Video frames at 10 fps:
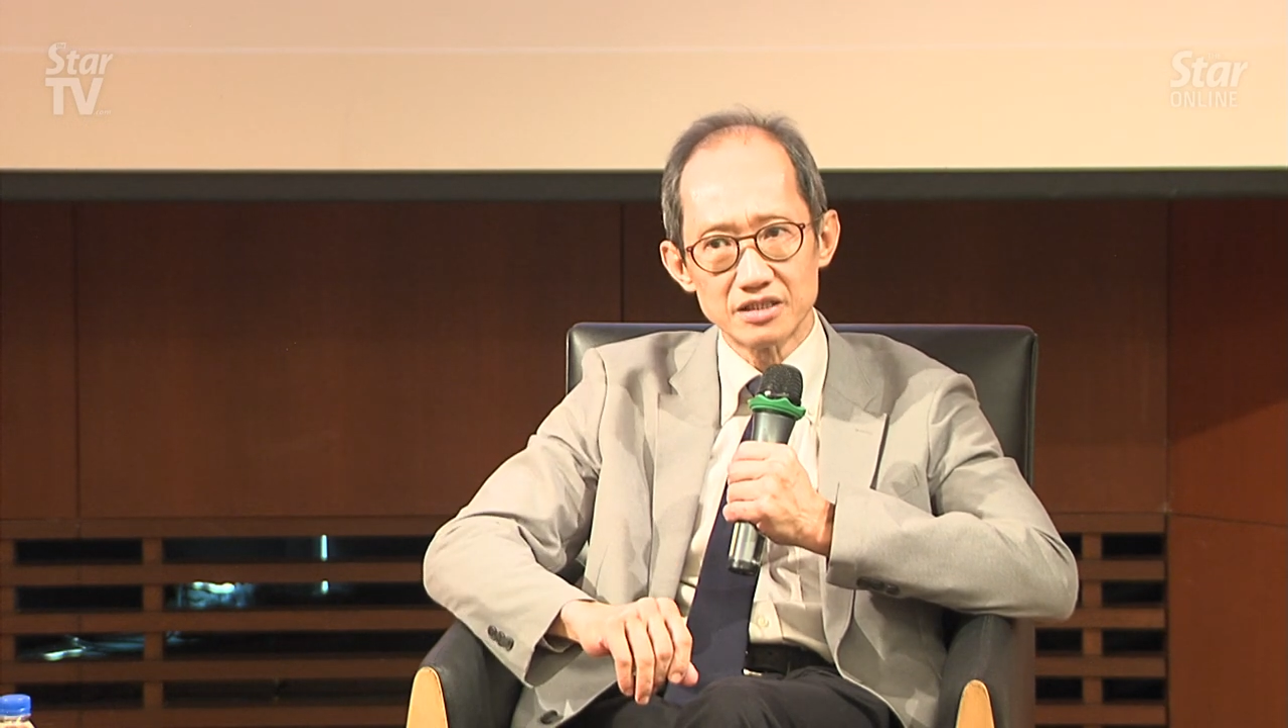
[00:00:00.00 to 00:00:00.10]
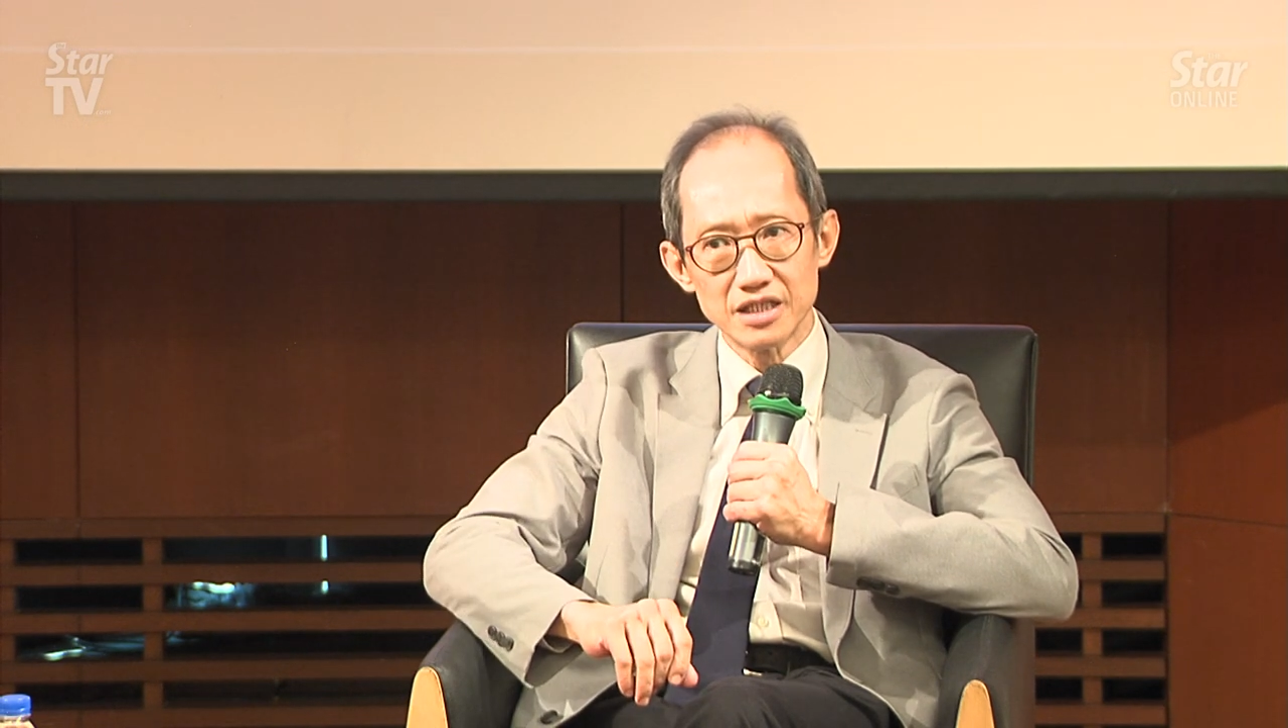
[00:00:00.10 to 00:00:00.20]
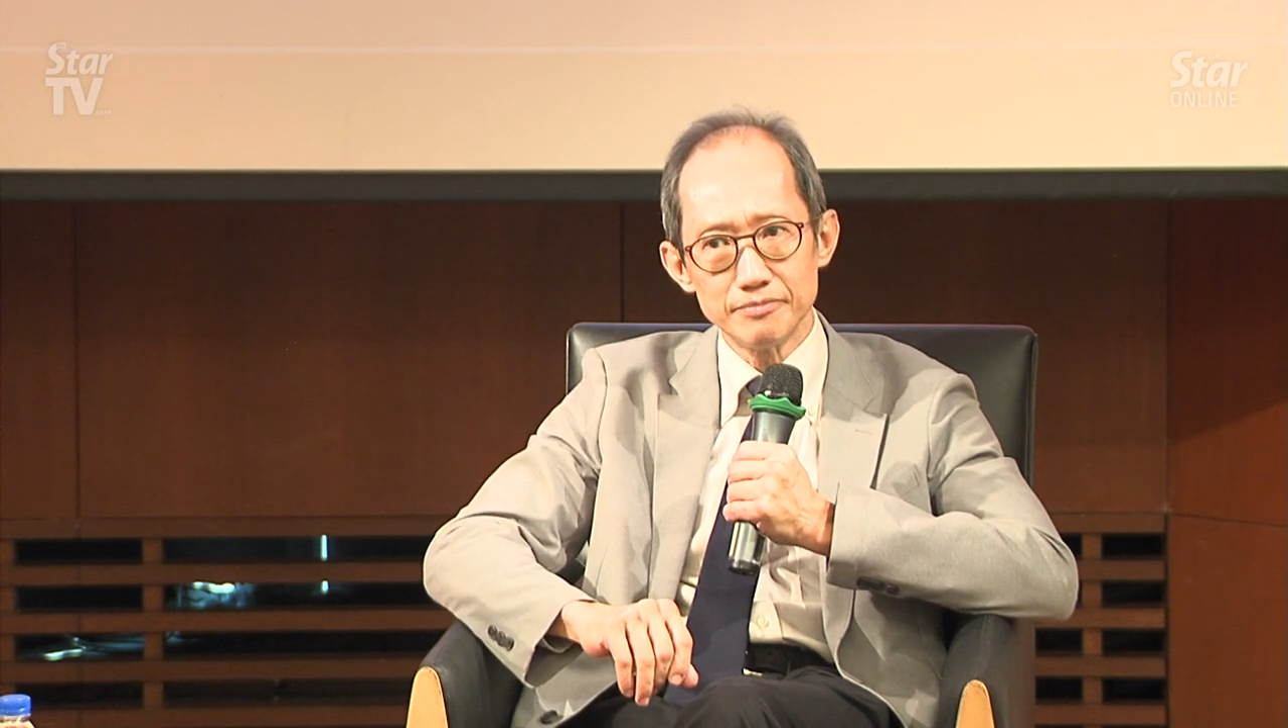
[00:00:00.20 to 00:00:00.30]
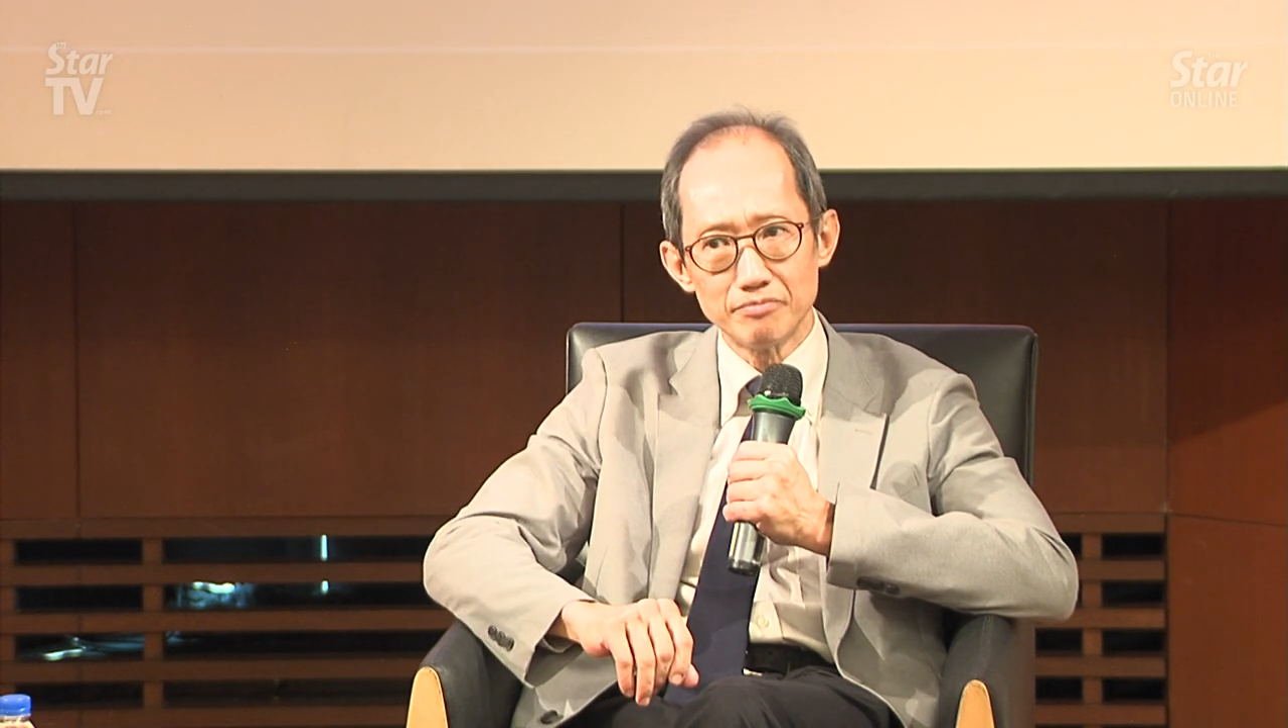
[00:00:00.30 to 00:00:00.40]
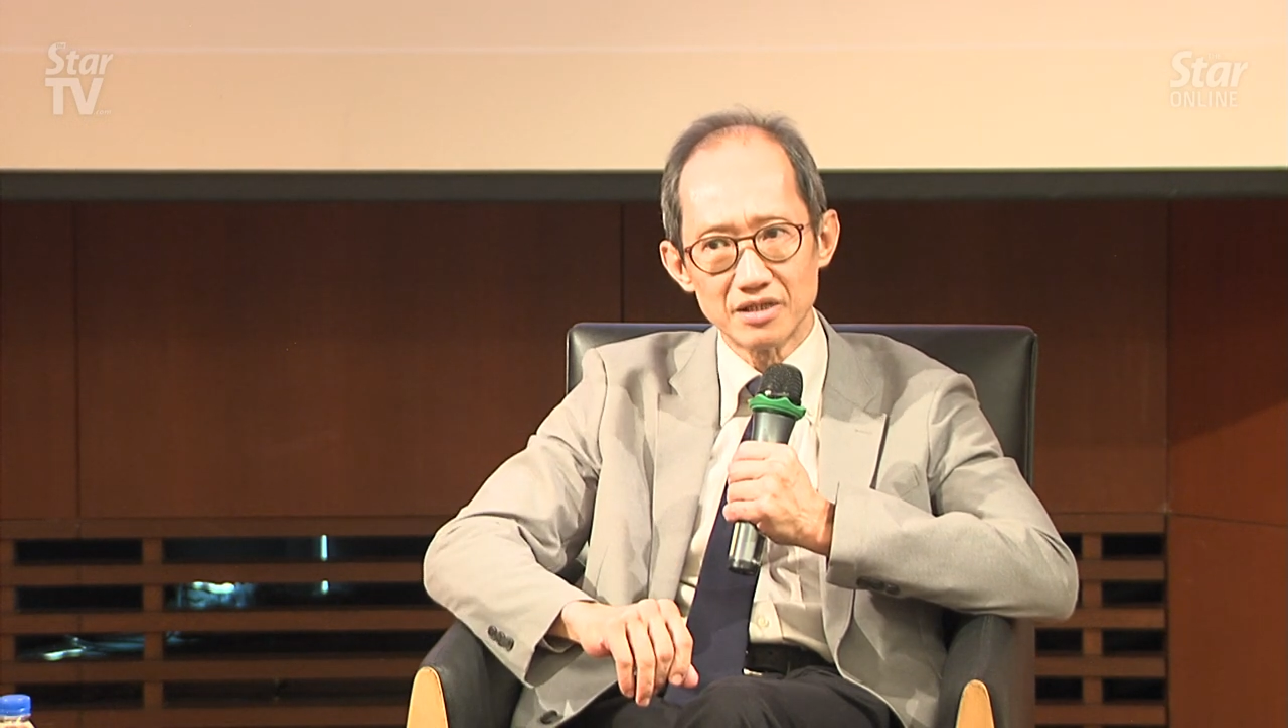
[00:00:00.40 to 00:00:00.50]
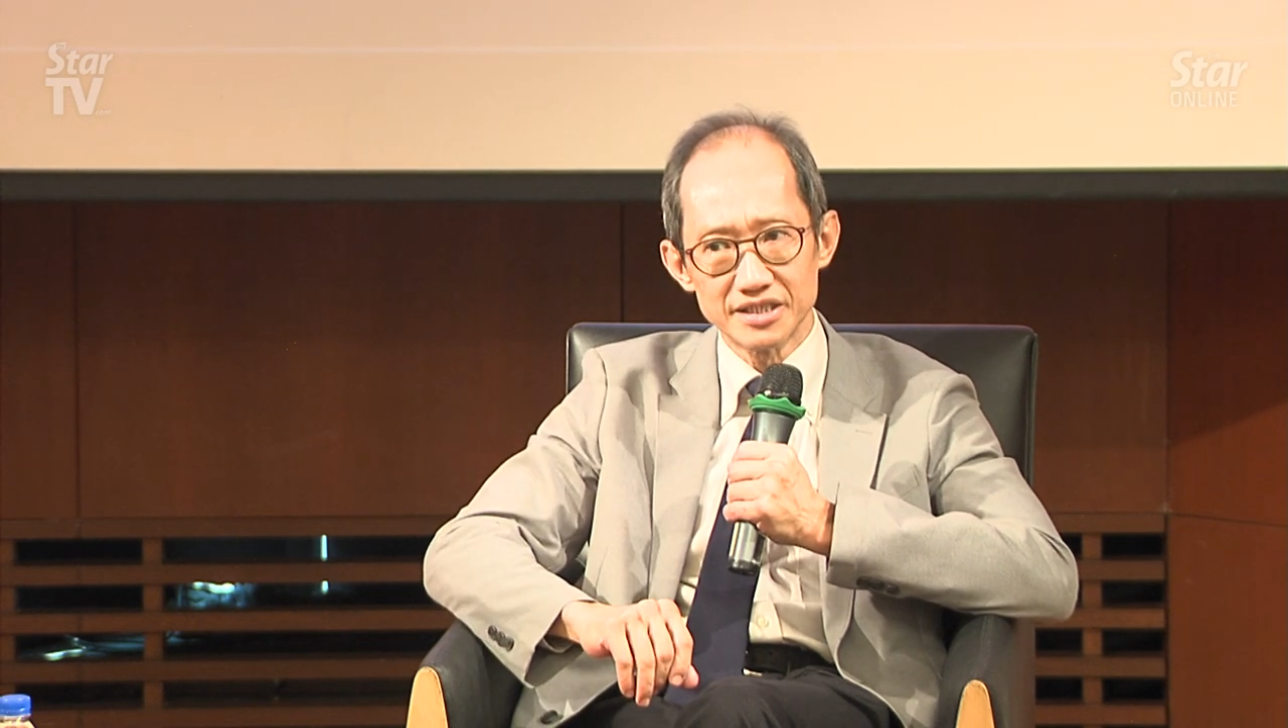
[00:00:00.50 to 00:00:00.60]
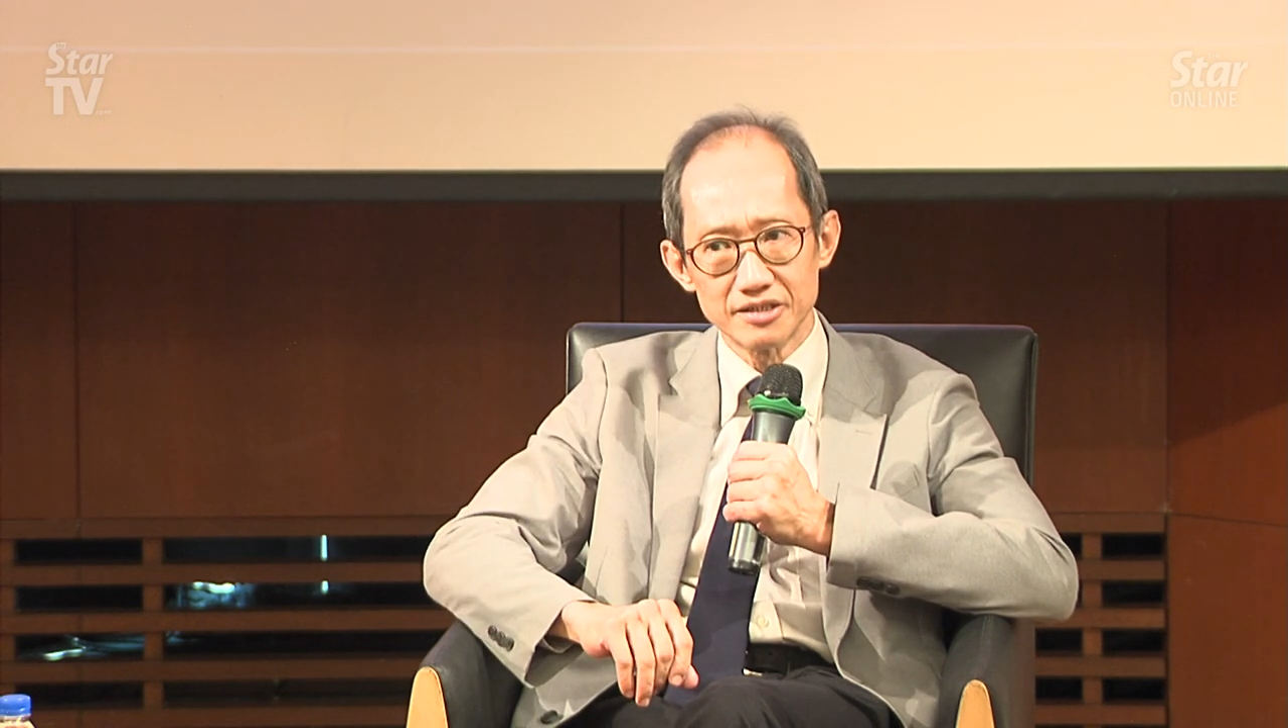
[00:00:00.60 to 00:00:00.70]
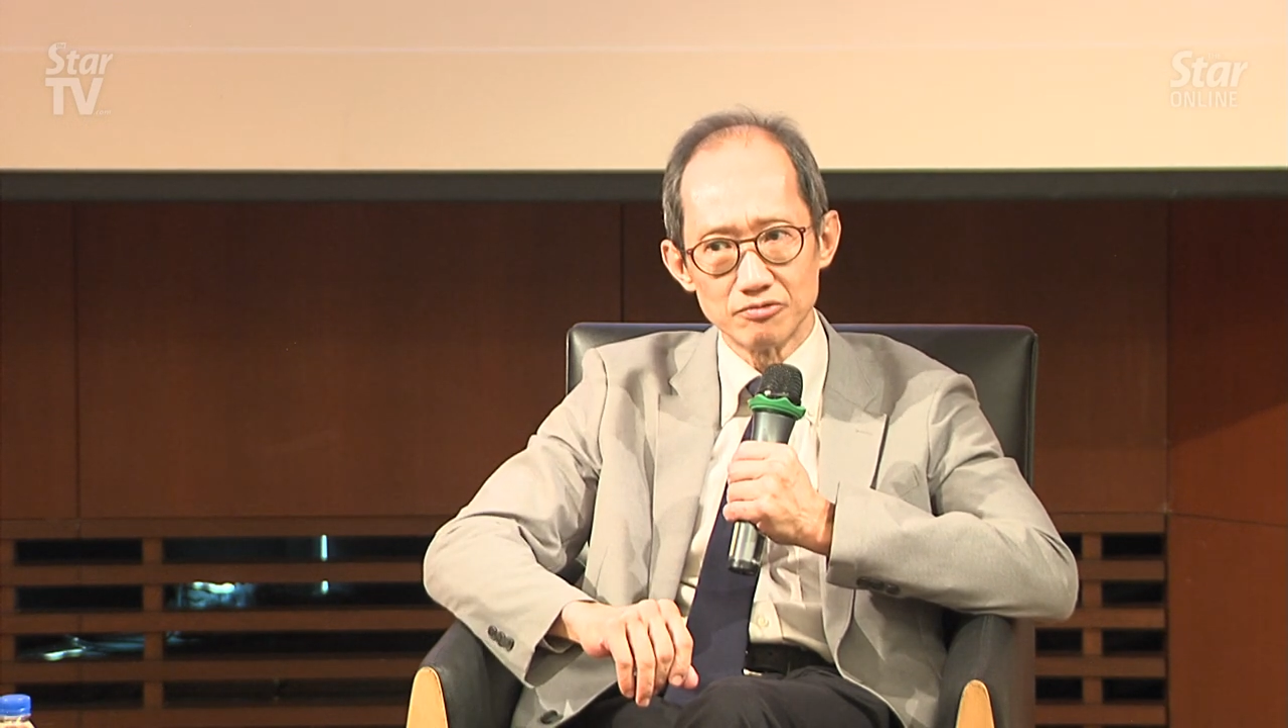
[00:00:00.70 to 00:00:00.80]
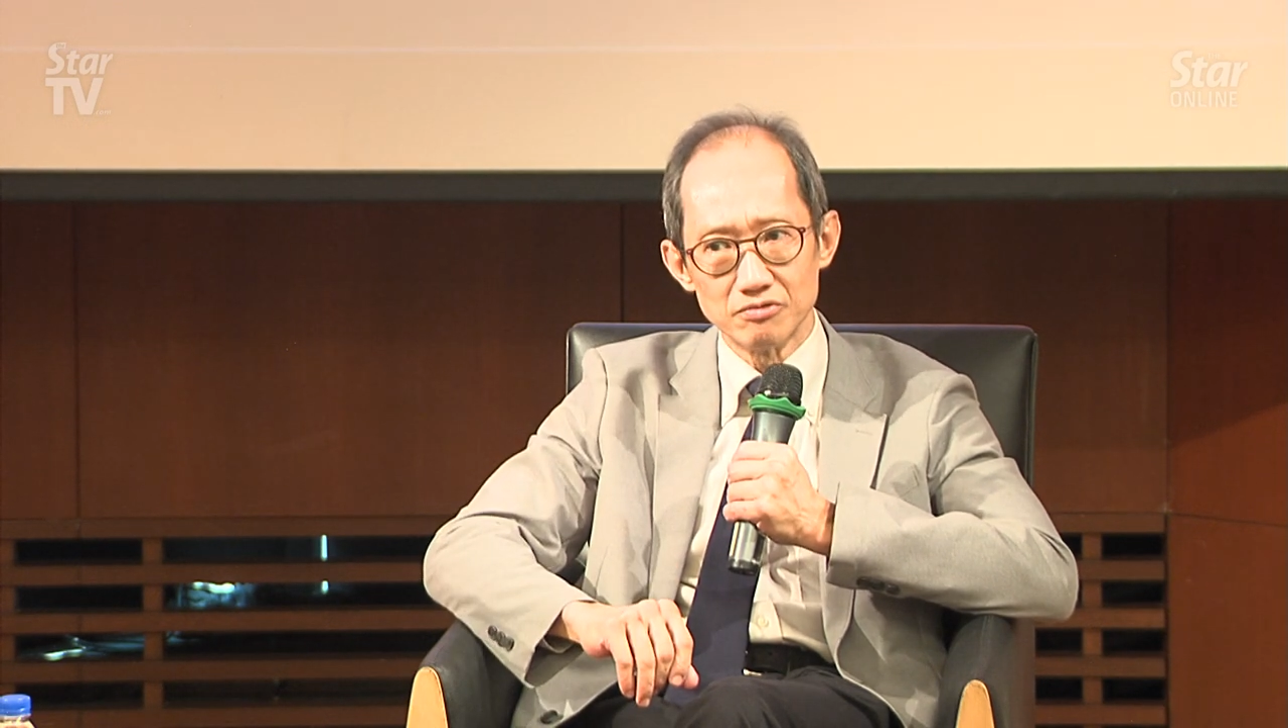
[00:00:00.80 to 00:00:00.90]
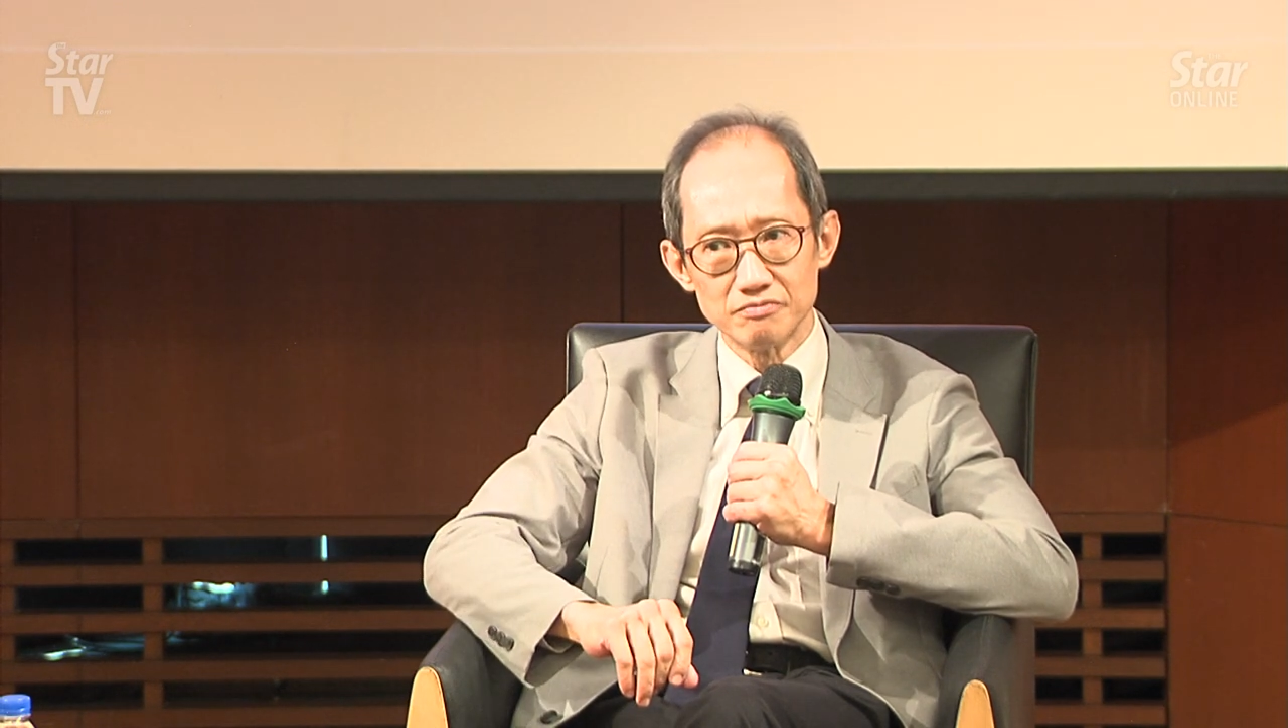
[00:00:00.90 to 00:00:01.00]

deep muscle